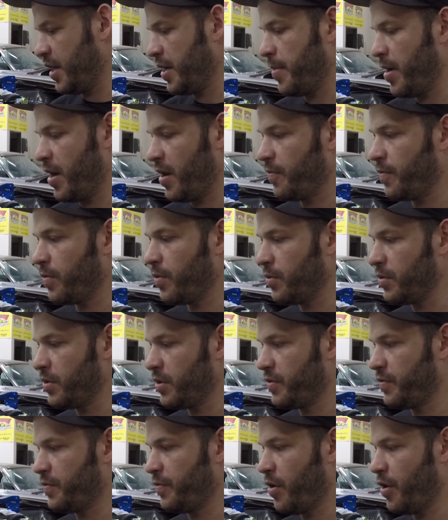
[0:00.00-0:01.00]
manifold
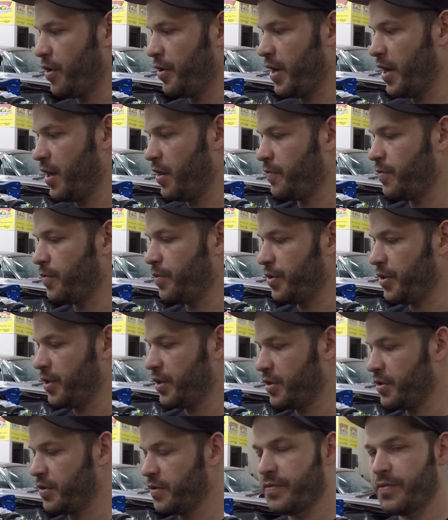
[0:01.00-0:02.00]
is Ferrari California,
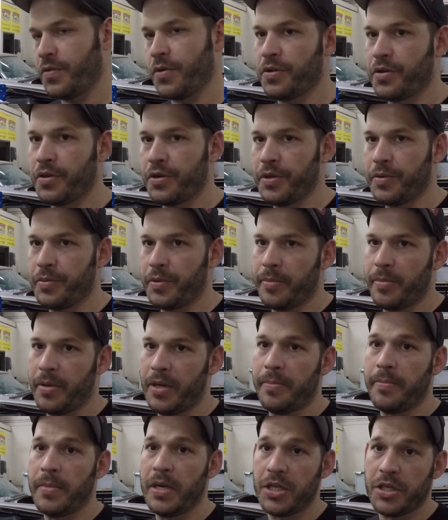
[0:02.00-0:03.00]
because the 430 would have
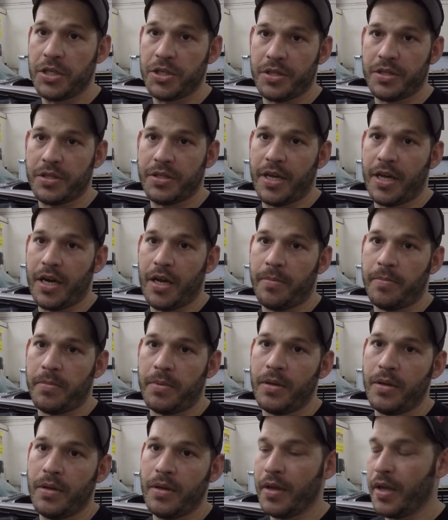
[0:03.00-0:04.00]
been a mid-engine
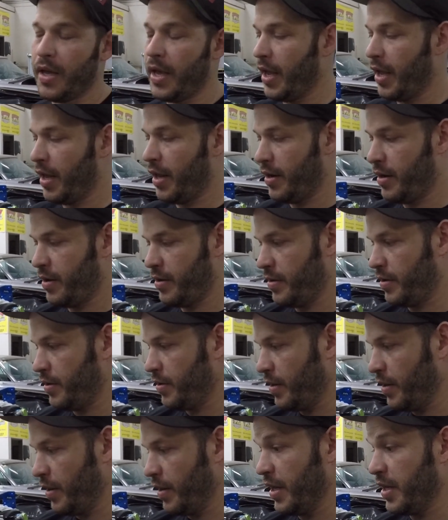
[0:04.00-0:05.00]
setup, and
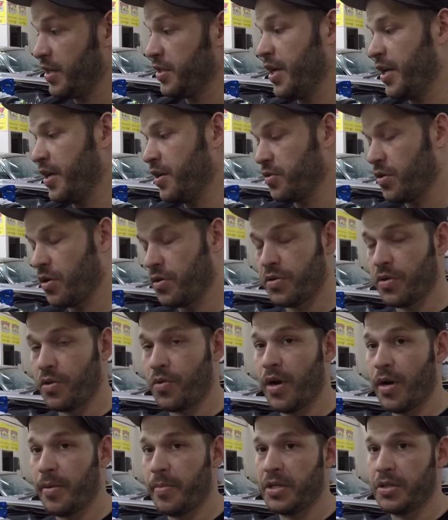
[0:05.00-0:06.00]
the intake is also
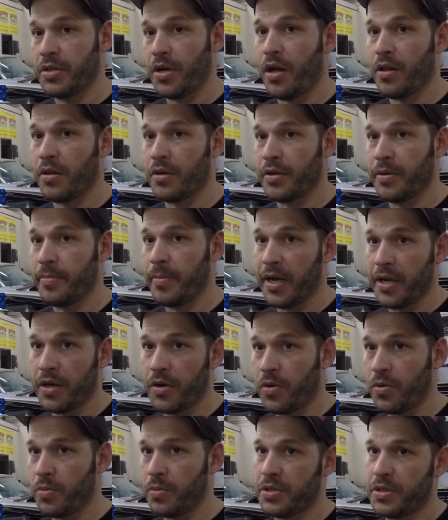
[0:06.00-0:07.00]
quite a bit taller, and my
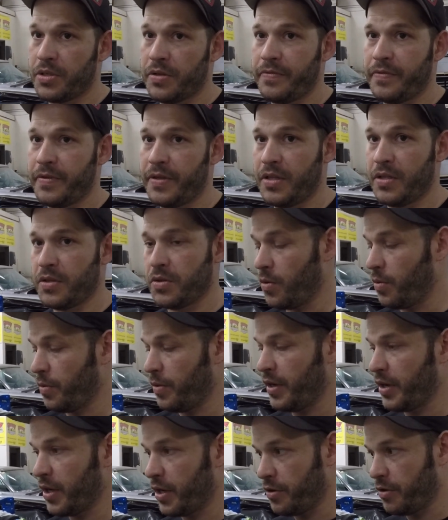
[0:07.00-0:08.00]
goal was to fit this whole
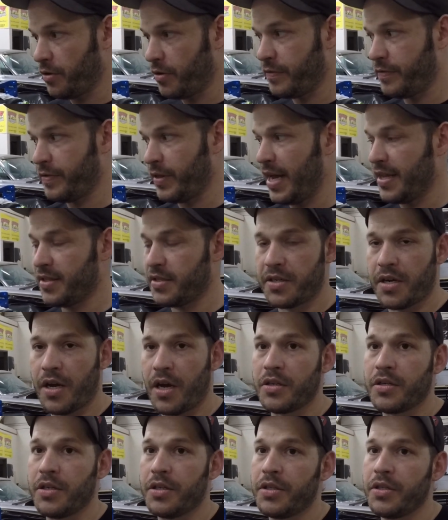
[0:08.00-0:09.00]
thing under a flat
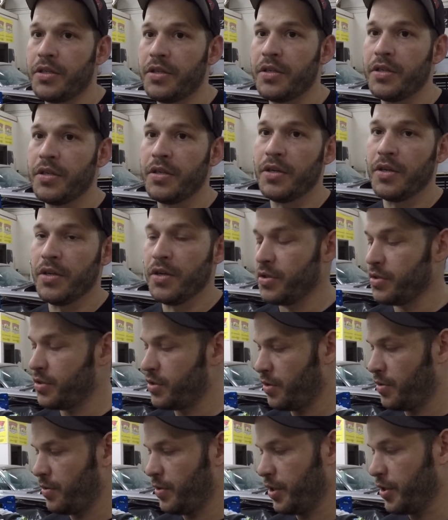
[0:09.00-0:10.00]
stock hood. Okay.
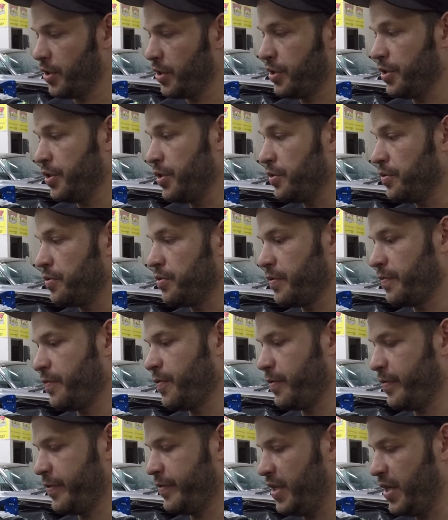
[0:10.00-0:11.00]
So I couldn't use the
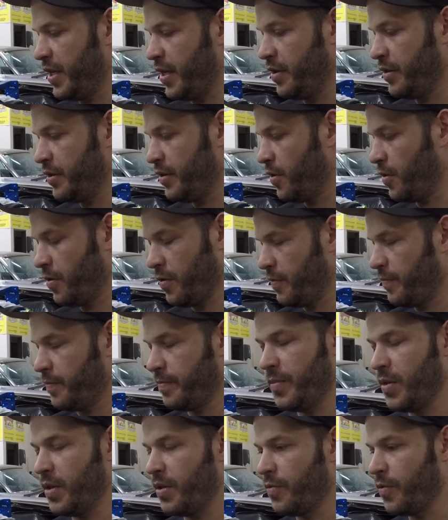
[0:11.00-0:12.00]
458 or the
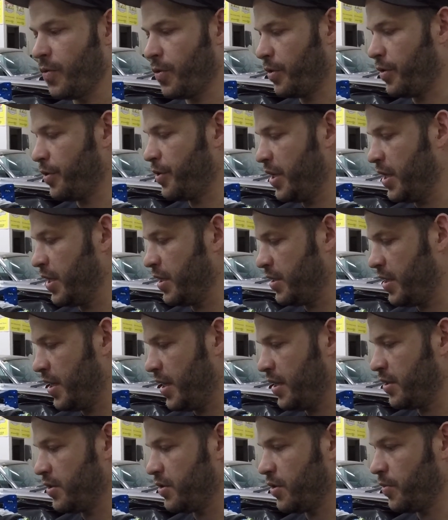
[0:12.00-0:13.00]
430
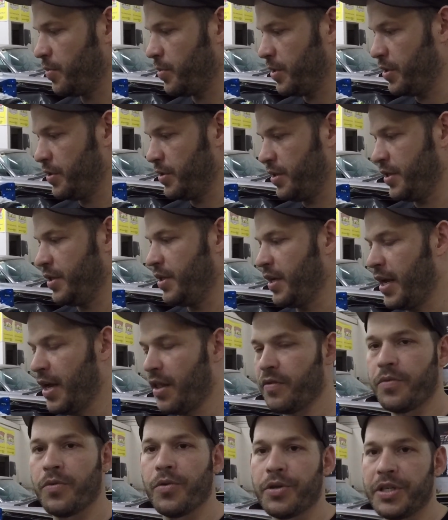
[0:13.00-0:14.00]
intake, so we did the
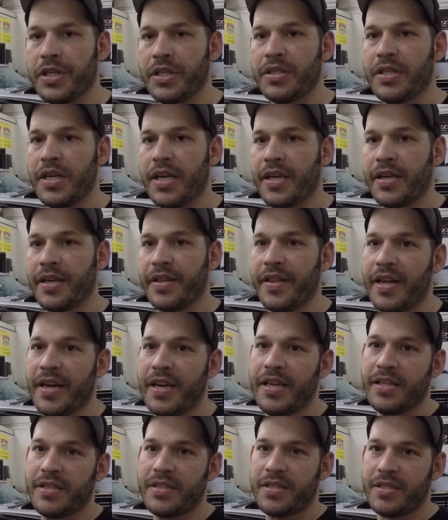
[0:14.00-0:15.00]
California intake, and then
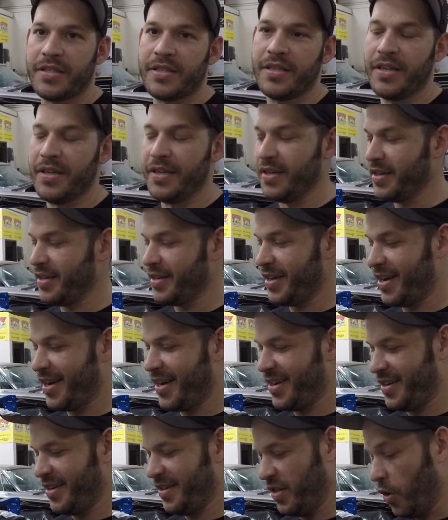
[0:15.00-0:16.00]

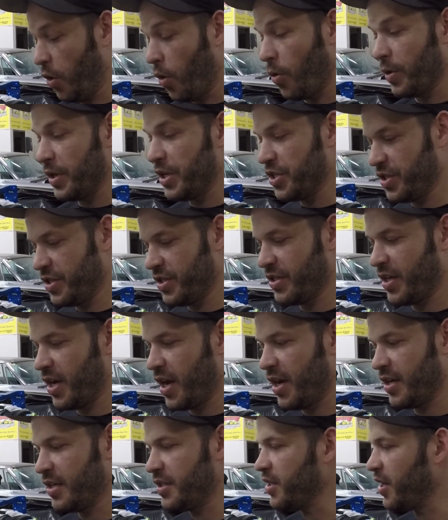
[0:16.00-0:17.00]
the whole engine's
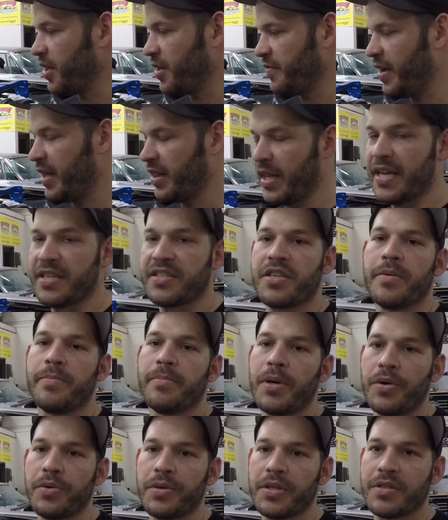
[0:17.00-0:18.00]
got a ton of LS
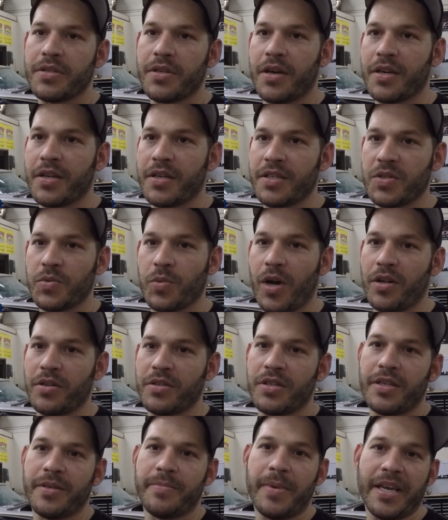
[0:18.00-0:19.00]
components on it as well
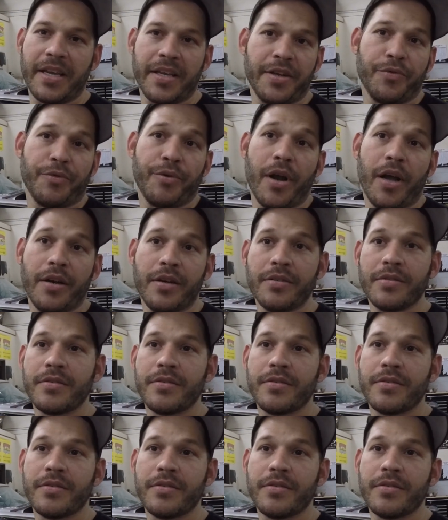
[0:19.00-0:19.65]
to make it run.